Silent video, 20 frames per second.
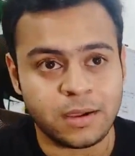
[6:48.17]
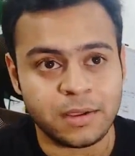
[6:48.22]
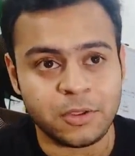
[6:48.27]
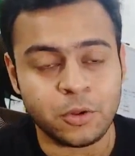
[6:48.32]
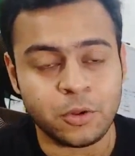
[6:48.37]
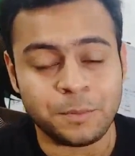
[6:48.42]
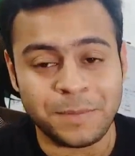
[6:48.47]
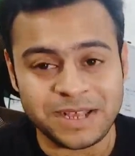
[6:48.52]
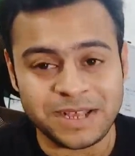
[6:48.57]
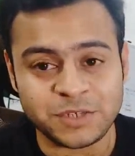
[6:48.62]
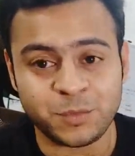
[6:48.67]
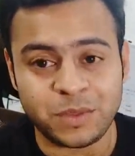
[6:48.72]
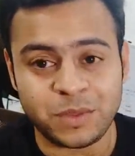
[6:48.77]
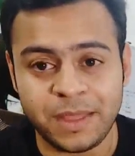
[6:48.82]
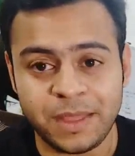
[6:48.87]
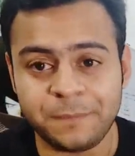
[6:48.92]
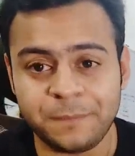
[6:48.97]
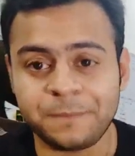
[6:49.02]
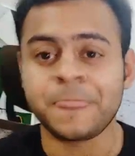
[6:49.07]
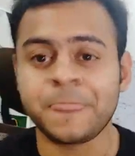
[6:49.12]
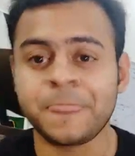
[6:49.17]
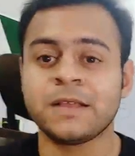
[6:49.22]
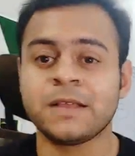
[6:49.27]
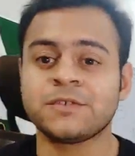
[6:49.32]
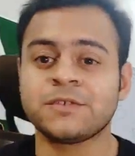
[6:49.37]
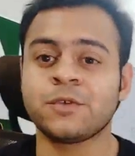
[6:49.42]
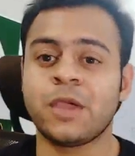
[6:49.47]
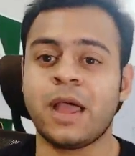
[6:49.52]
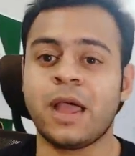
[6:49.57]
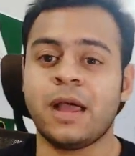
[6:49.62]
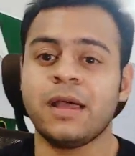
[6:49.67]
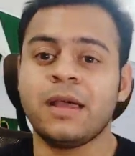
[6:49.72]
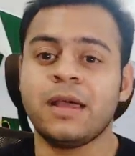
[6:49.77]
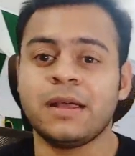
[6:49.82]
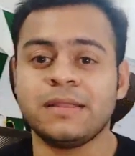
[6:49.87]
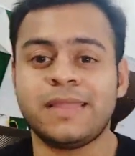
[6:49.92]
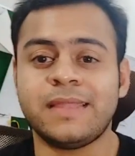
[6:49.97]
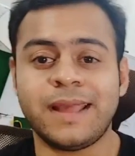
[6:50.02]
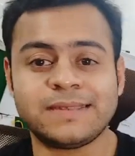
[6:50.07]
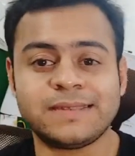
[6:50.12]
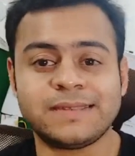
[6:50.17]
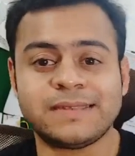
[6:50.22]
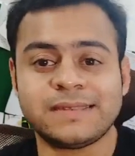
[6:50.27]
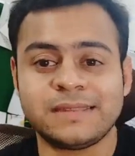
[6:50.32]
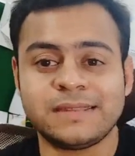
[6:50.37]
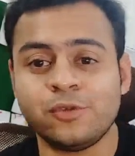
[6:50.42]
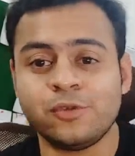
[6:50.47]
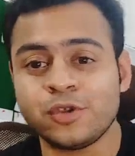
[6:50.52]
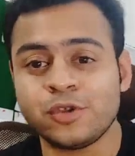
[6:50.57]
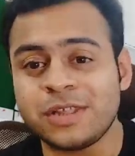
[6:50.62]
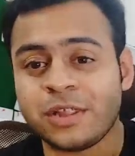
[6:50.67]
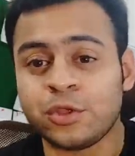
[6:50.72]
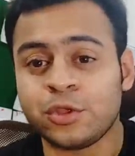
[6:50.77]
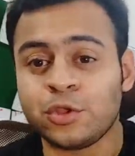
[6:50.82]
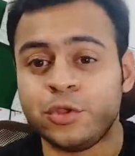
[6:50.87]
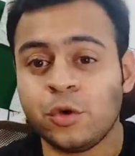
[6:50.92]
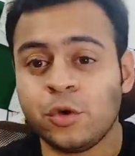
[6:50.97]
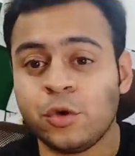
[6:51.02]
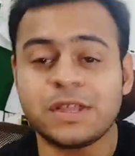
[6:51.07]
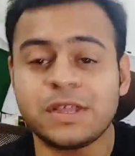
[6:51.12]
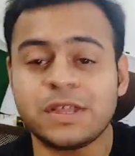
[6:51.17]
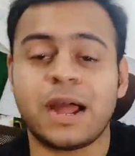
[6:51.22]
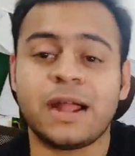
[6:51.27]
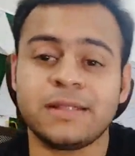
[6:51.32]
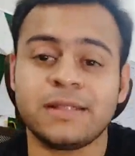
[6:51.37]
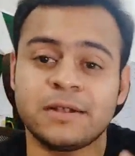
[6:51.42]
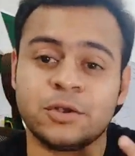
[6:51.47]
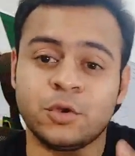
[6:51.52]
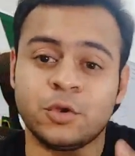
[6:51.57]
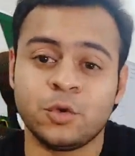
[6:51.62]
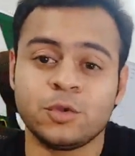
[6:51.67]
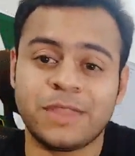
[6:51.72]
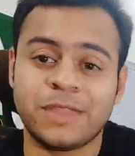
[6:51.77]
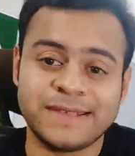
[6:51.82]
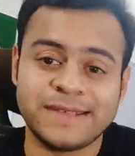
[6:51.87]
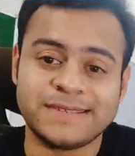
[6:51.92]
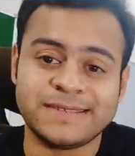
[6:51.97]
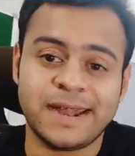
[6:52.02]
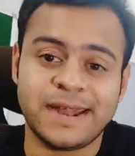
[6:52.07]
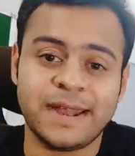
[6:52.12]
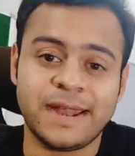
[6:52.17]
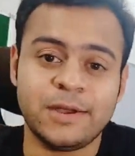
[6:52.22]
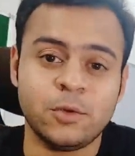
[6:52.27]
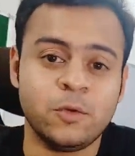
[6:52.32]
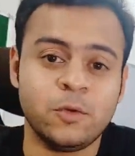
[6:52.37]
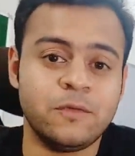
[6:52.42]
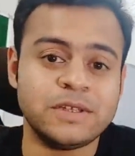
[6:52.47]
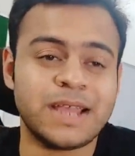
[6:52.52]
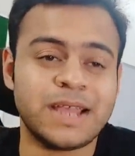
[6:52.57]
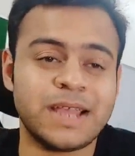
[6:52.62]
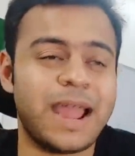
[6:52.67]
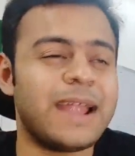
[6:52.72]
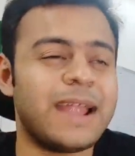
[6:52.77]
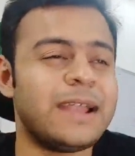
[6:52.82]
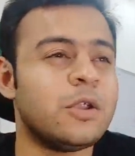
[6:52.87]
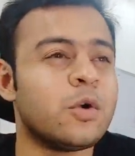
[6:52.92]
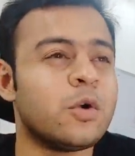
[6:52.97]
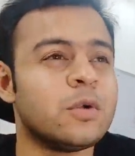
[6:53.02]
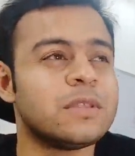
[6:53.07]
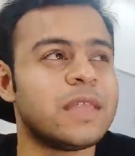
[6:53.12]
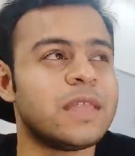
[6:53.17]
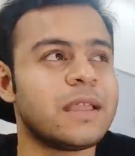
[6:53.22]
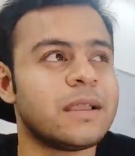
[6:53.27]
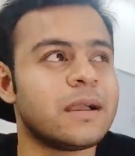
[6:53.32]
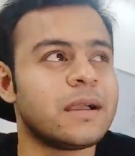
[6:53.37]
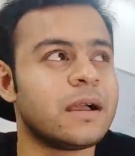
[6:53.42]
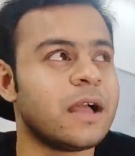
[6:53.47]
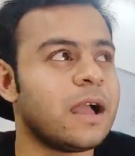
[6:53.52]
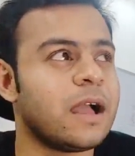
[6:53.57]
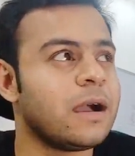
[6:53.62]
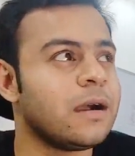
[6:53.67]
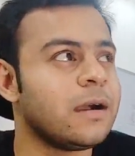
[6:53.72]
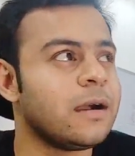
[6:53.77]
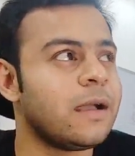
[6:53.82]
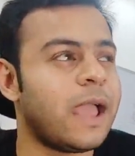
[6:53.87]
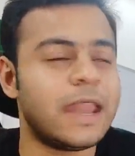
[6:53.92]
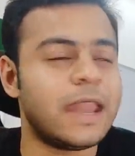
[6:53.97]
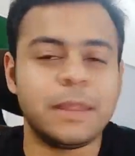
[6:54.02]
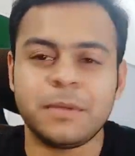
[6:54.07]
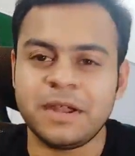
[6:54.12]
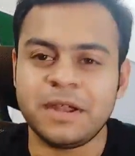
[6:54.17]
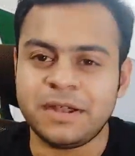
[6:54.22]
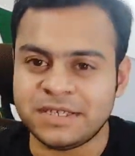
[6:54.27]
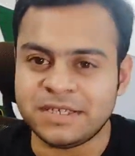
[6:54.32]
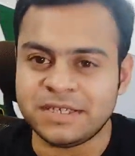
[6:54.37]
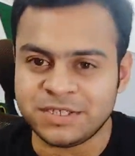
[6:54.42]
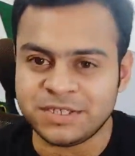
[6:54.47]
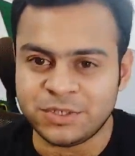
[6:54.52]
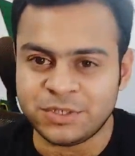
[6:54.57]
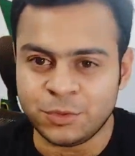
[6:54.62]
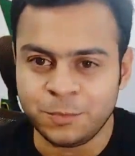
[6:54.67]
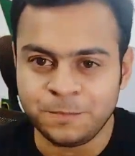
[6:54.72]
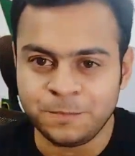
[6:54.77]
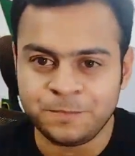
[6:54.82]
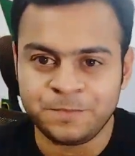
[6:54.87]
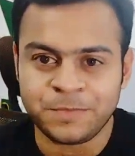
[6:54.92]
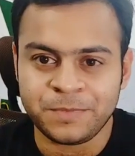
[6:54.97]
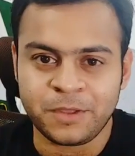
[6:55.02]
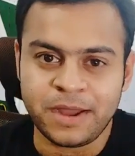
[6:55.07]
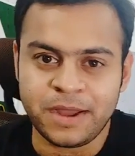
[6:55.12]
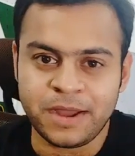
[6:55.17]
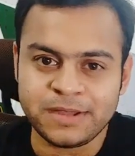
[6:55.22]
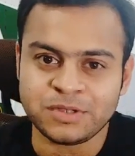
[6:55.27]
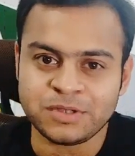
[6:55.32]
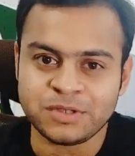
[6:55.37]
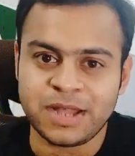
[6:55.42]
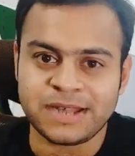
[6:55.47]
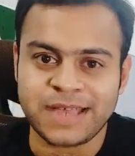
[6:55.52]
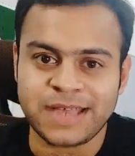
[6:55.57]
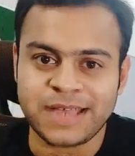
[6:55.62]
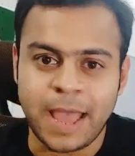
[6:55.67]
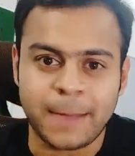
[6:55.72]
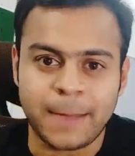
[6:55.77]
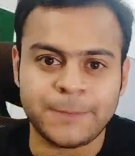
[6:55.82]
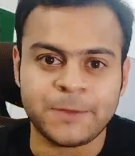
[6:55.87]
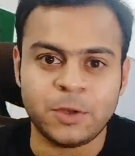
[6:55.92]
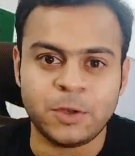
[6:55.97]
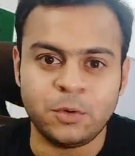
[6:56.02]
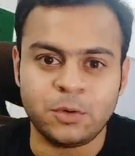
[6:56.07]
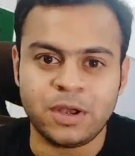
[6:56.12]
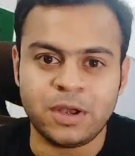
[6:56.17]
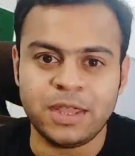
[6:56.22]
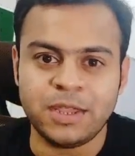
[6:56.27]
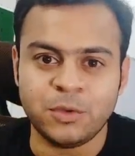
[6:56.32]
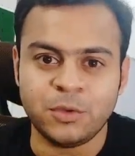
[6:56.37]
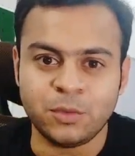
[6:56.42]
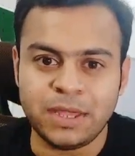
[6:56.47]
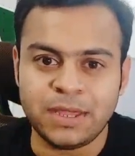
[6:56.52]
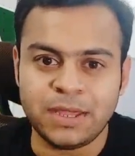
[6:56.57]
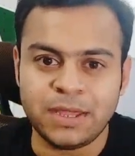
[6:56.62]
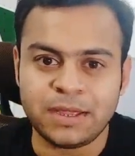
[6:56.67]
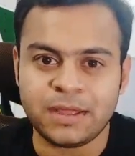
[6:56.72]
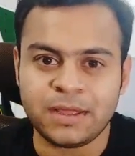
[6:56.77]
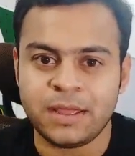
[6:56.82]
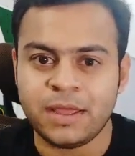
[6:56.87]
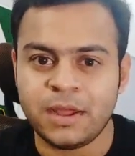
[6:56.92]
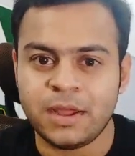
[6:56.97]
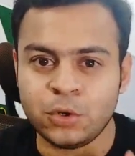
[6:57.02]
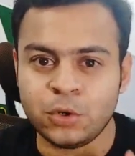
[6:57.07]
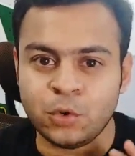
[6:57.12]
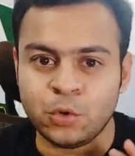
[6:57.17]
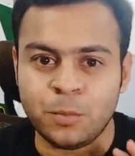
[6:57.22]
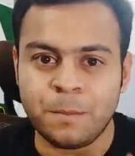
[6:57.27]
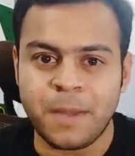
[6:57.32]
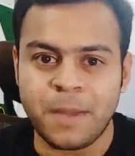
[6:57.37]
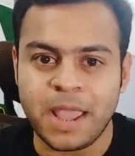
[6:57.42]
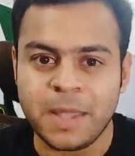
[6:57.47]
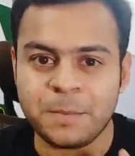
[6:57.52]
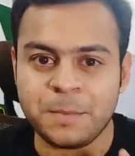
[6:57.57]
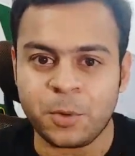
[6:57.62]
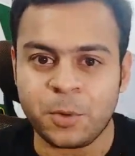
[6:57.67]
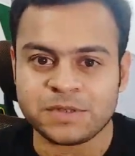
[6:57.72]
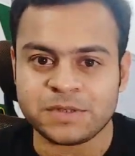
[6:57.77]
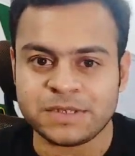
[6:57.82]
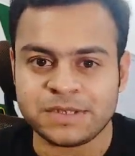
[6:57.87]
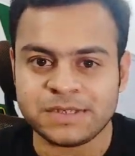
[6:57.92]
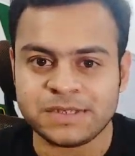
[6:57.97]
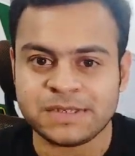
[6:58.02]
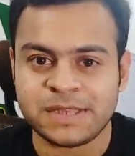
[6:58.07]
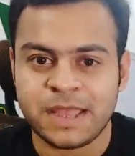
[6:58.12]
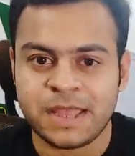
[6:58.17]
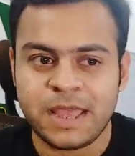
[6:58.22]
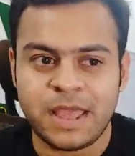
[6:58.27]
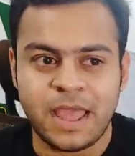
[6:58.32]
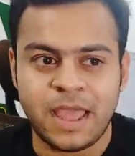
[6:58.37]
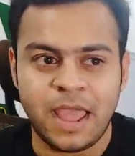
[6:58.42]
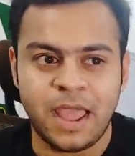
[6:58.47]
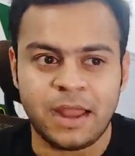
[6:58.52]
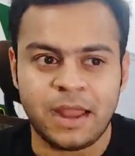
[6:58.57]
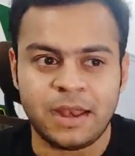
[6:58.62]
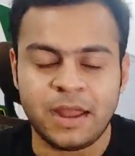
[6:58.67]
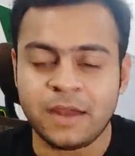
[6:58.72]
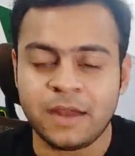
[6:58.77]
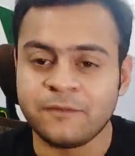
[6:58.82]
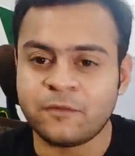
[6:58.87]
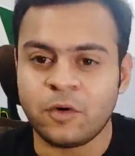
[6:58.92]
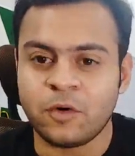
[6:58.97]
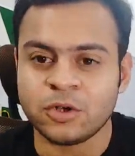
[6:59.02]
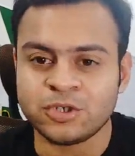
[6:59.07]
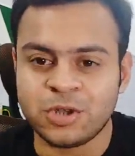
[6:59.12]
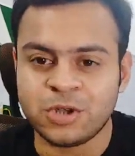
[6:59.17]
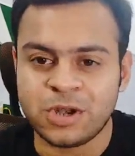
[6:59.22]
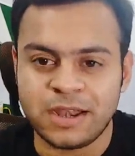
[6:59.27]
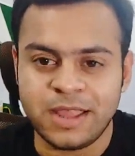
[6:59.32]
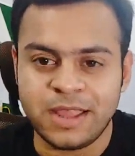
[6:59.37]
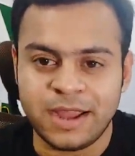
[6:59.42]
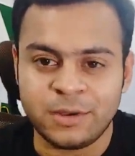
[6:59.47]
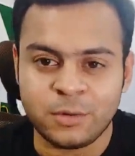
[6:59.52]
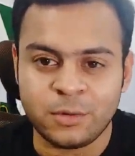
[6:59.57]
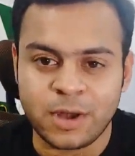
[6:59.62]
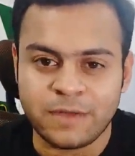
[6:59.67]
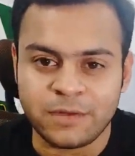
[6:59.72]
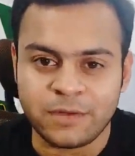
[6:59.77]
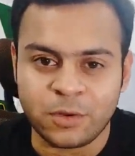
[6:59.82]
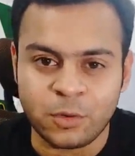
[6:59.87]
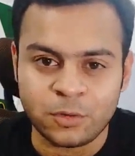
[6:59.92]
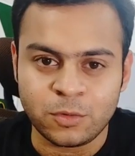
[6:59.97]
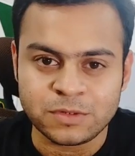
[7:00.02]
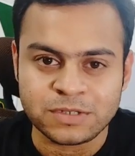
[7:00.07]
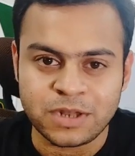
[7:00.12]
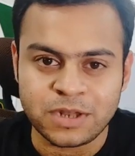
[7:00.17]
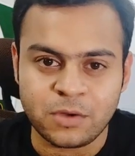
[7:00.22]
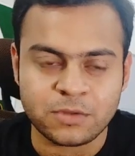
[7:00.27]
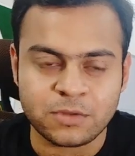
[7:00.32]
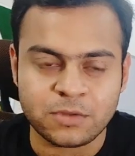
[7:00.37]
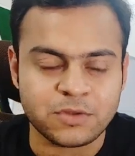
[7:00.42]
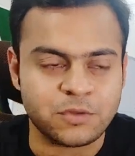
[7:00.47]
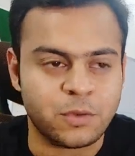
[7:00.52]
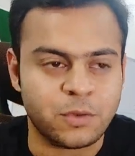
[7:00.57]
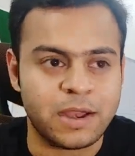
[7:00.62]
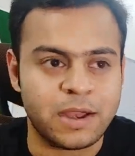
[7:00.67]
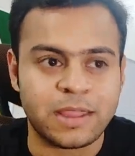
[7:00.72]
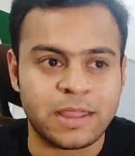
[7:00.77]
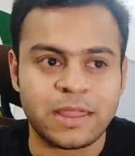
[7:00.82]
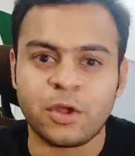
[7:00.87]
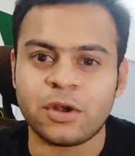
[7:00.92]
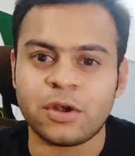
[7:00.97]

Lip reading: mess with them. So yeah, those are the two things that I do, which I don't think anybody teaches you. All right, so that's absolutely unique to my process. And unfortunately, I don't have a course now, so I cannot